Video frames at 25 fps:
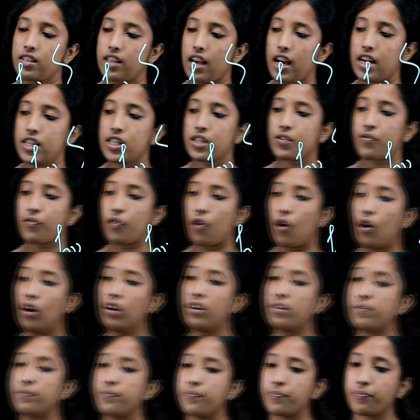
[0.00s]
stands
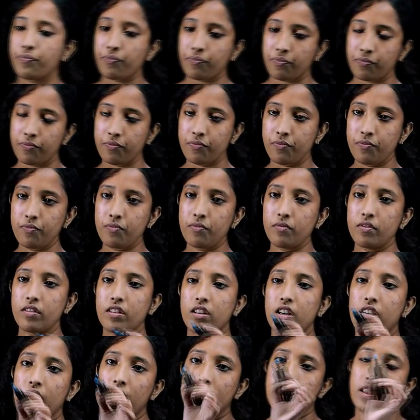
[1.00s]
for
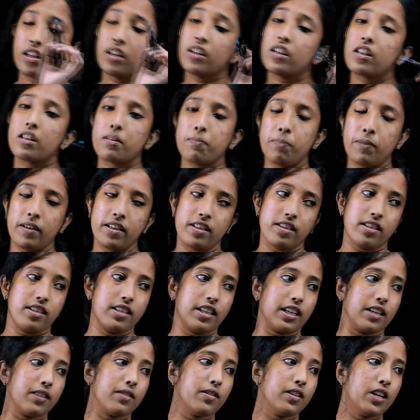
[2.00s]
the triplet
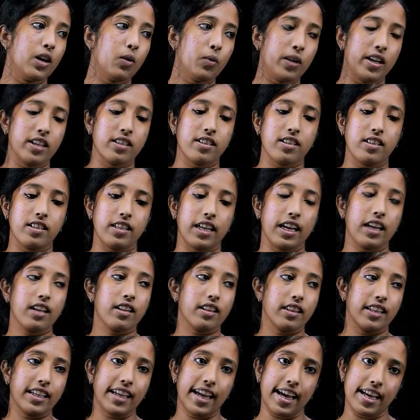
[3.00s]
state. Now, let us
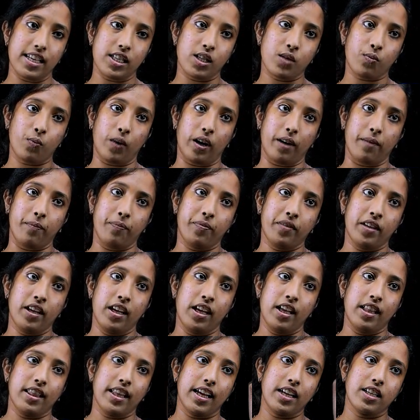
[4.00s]
take the S1,
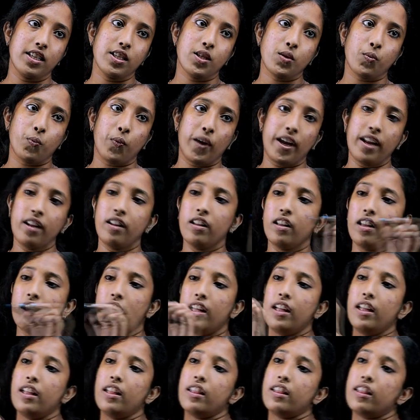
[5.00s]
that is when
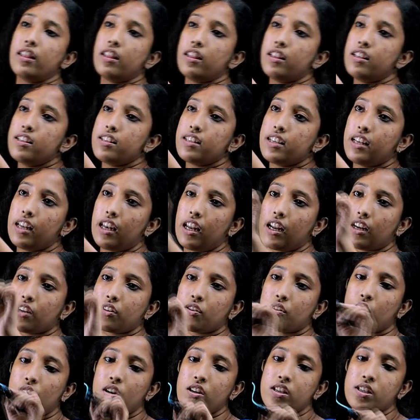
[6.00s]
this
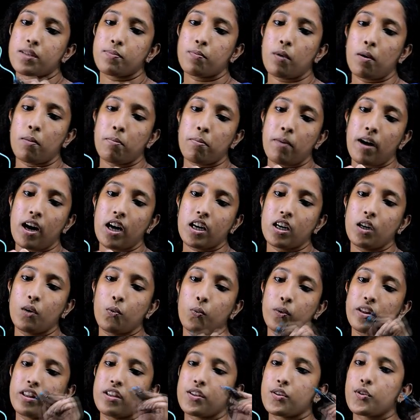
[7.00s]
electron is
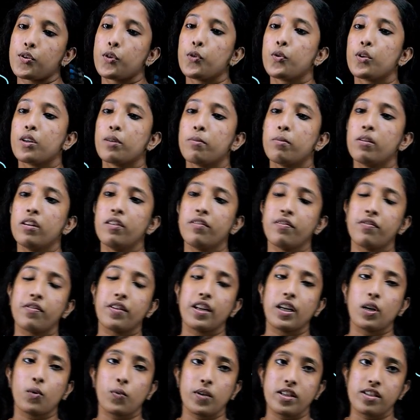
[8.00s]
bombarded with a suitable
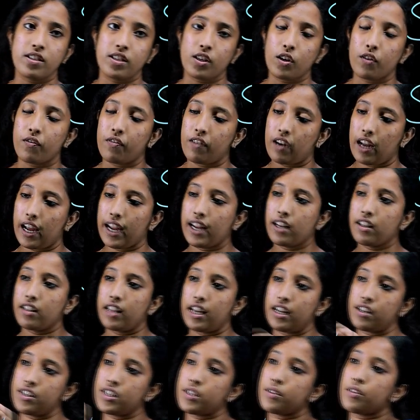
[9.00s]
frequency of light,
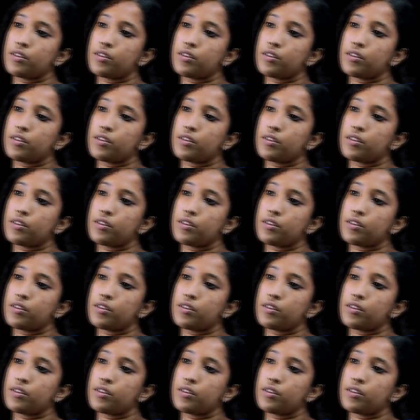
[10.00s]
that